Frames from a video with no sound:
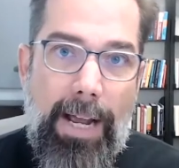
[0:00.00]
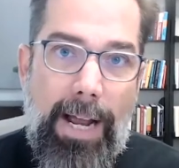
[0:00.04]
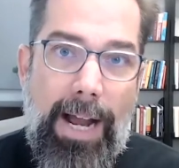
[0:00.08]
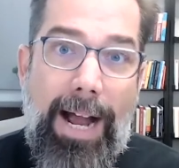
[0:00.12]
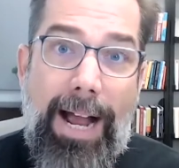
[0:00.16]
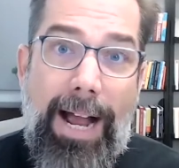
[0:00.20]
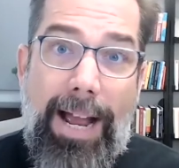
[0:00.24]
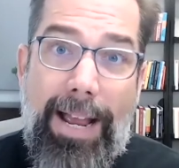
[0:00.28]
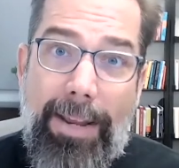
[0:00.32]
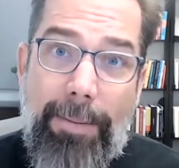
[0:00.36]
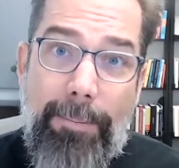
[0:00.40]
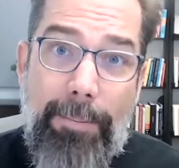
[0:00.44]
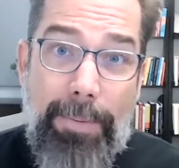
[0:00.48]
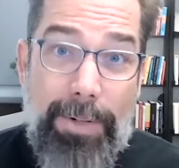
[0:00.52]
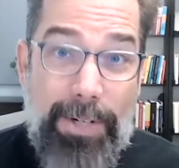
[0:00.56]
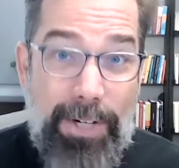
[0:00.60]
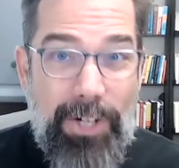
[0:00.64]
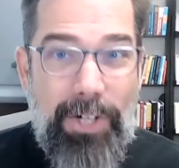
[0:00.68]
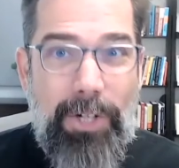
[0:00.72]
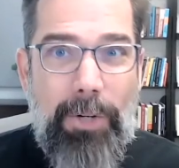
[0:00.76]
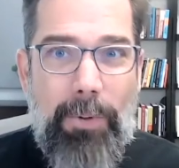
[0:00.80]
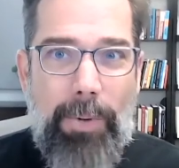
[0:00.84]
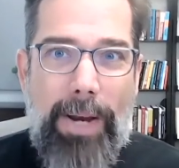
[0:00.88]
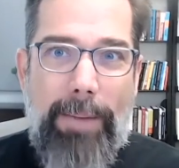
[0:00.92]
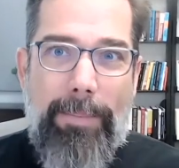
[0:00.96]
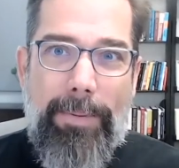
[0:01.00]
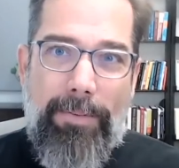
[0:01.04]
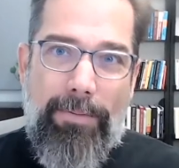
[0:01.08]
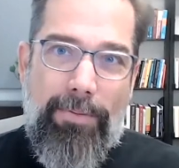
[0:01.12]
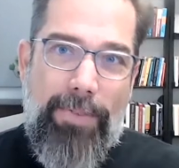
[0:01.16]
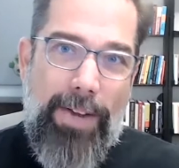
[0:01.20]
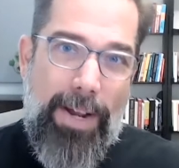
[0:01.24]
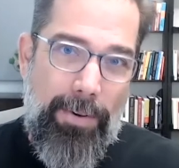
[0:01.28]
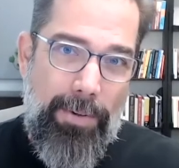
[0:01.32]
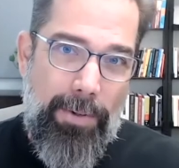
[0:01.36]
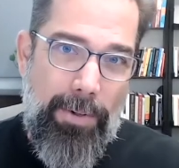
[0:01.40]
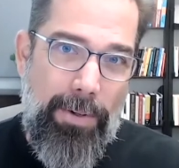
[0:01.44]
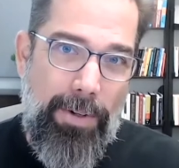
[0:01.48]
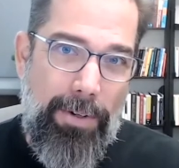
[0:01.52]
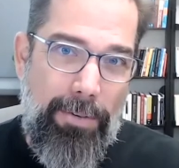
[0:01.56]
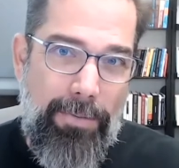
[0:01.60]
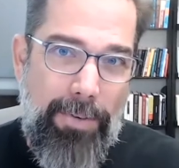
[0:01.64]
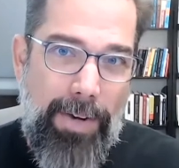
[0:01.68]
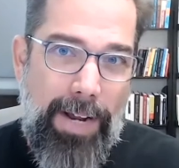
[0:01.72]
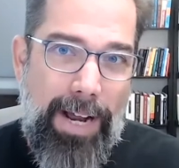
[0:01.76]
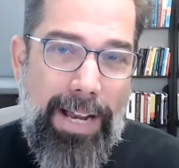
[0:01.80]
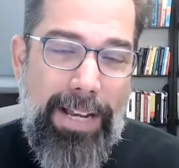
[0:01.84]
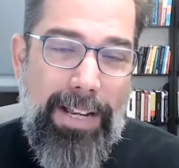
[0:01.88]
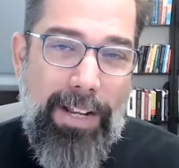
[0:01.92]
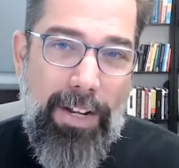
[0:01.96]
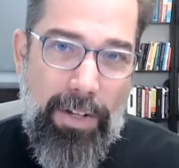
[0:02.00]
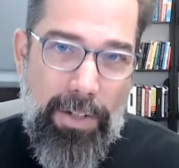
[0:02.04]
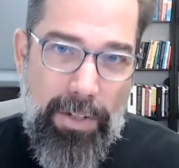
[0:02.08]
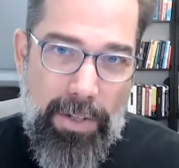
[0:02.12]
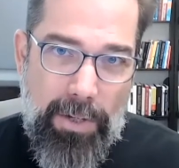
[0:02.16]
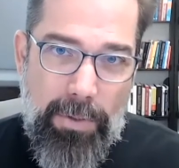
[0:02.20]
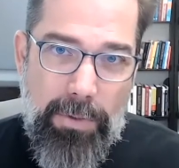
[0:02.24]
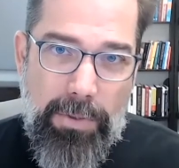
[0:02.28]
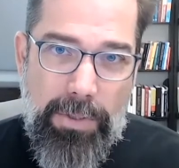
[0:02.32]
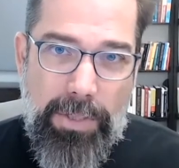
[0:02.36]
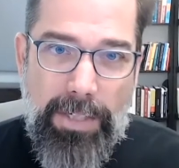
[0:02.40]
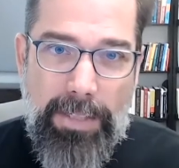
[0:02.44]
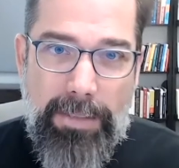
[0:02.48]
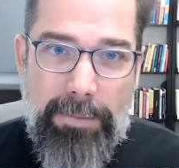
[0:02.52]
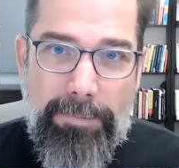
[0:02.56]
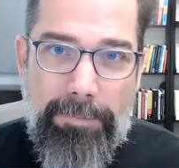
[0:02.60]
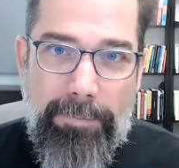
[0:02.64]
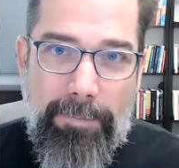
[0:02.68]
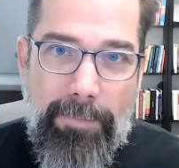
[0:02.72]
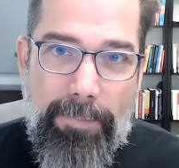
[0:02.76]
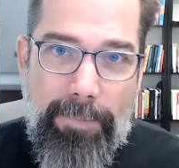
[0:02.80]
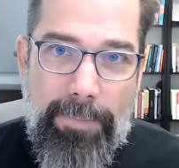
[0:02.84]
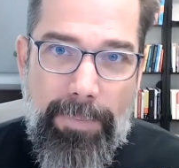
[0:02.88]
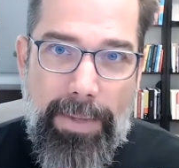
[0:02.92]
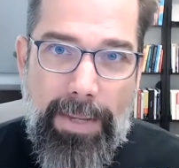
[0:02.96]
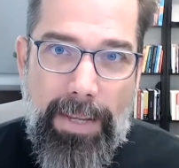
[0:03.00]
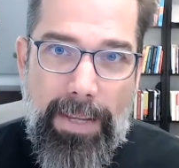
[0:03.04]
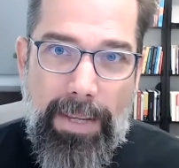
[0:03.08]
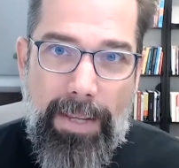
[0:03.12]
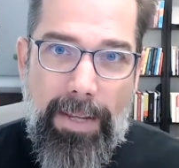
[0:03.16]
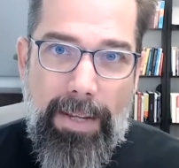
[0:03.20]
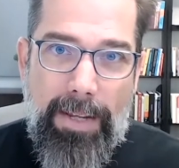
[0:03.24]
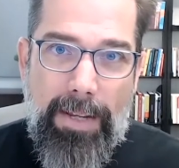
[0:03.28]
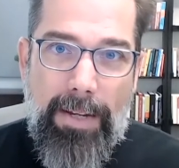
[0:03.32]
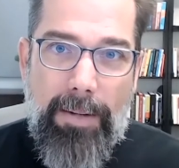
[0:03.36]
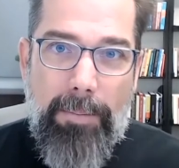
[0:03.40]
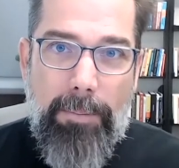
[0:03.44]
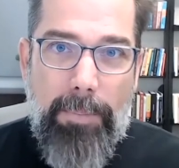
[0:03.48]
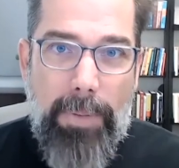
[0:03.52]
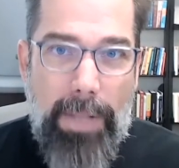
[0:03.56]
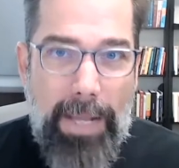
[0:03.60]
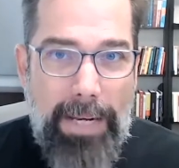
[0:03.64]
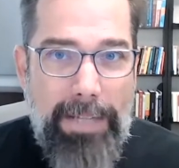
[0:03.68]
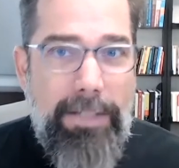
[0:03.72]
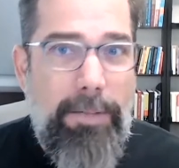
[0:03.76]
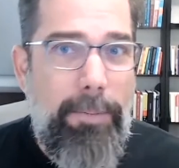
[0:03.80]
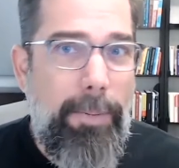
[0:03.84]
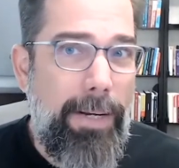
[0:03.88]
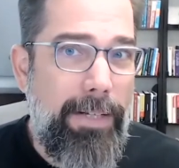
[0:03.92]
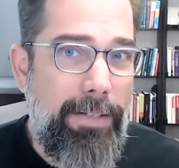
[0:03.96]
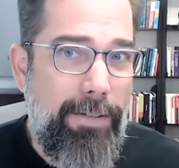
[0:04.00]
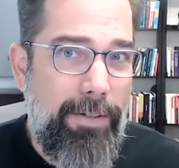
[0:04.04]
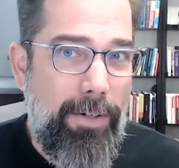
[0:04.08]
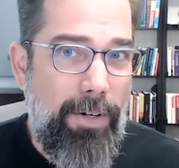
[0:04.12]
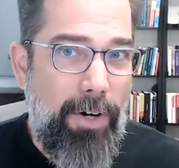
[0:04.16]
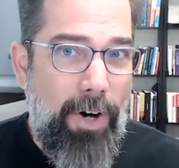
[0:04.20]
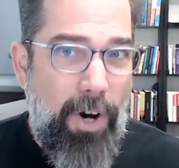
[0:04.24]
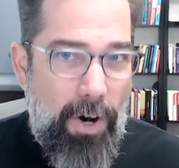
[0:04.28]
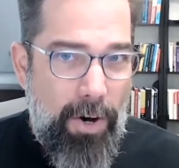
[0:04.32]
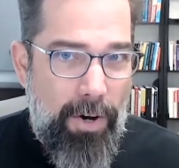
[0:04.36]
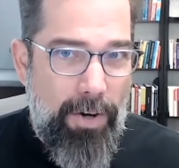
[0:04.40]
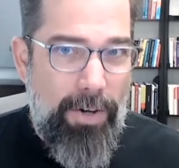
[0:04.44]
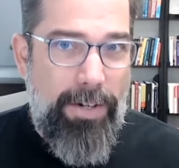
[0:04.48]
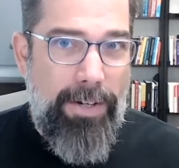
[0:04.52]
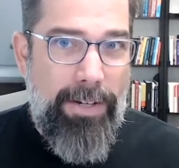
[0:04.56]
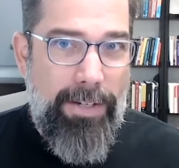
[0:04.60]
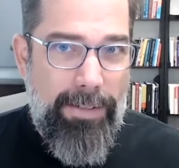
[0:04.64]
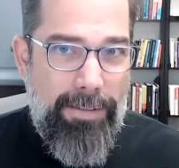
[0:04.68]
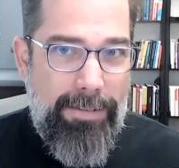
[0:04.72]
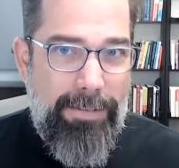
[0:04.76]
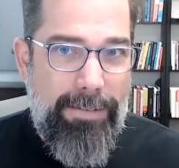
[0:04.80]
Hi, I'm Kirk Wayman, founder of Icon Coaching. Blind spots are hard.